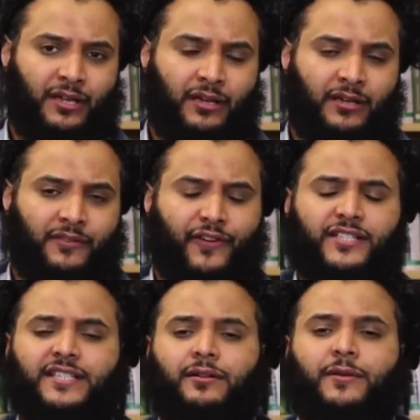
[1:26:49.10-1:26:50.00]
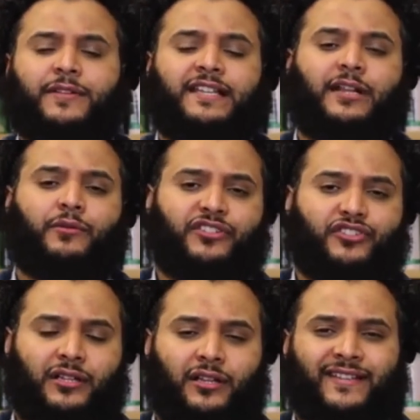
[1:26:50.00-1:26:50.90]
The first thing I'm going to be dealing with,
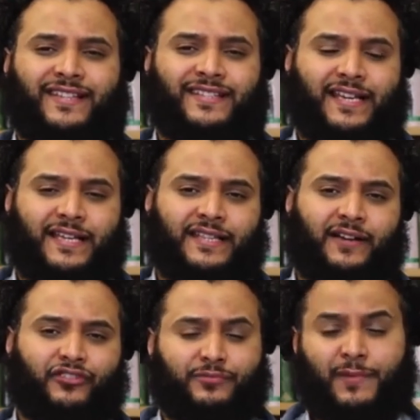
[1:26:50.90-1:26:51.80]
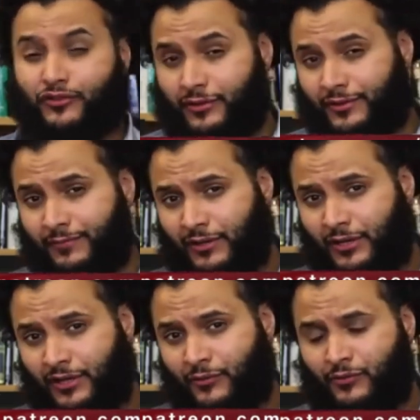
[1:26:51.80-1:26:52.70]
inshallah, is the second thing I've just mentioned,
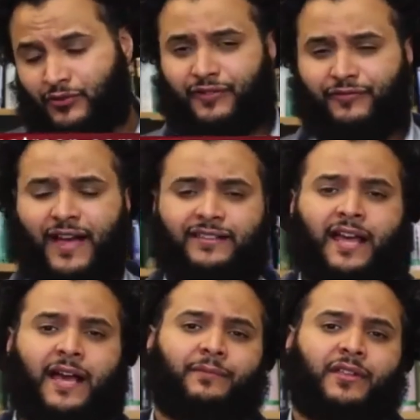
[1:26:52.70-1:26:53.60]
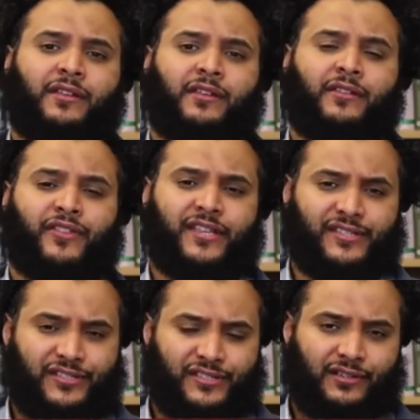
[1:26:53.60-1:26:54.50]
which is the fact that
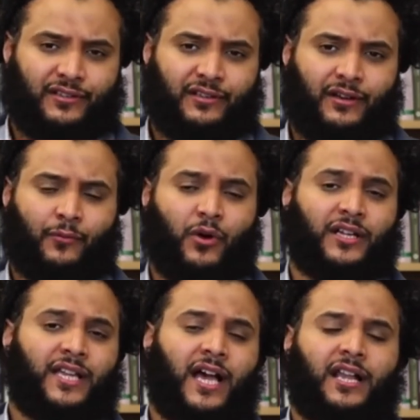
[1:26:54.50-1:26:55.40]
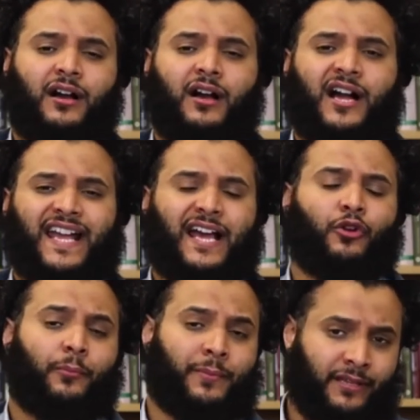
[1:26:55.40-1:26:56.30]
this word alaqa
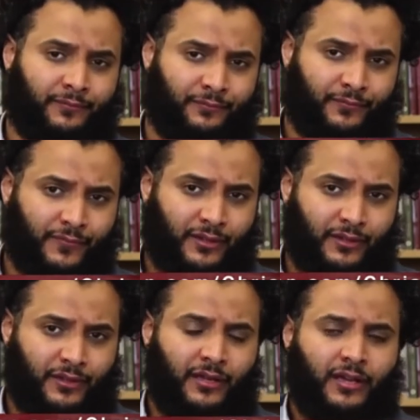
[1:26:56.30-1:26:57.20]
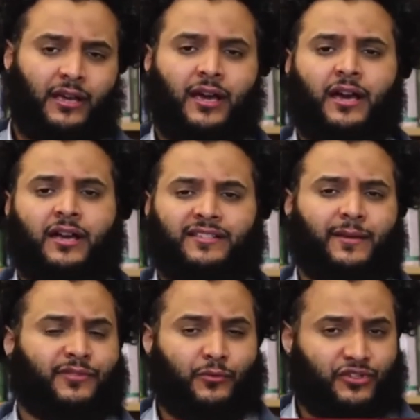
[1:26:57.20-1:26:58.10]
cannot mean uh,
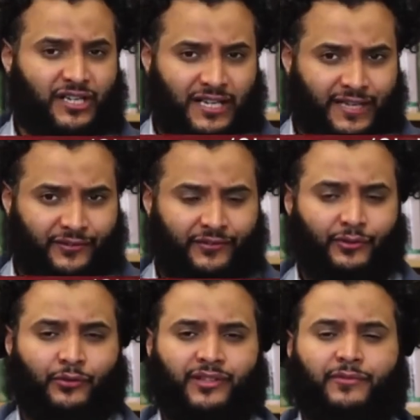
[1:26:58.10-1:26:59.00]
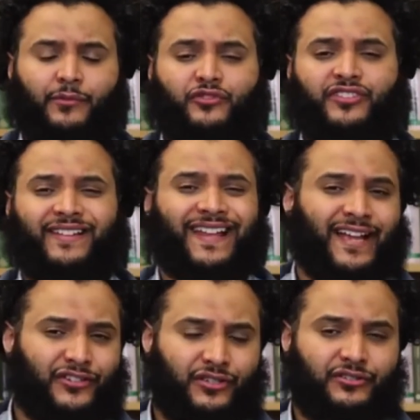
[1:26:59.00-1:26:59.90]
something which clings or something which is
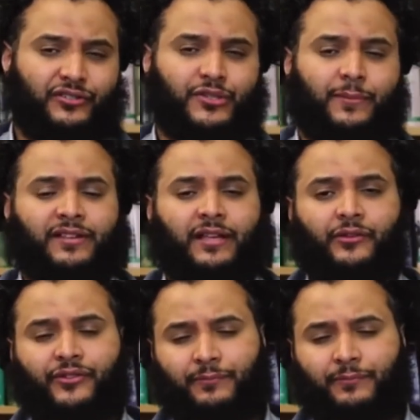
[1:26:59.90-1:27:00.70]
attached to something else